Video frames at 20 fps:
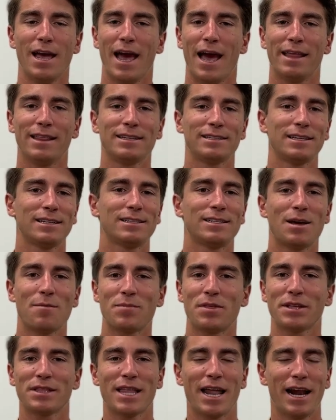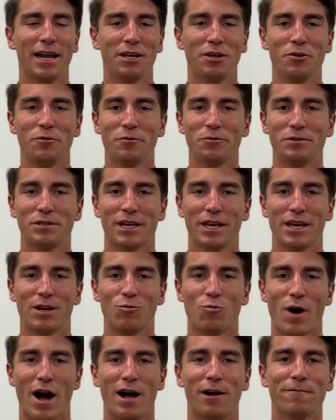and this is something that I use
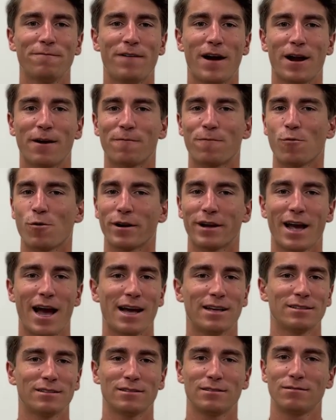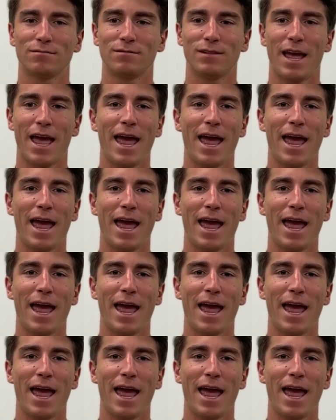in wildfire forecasts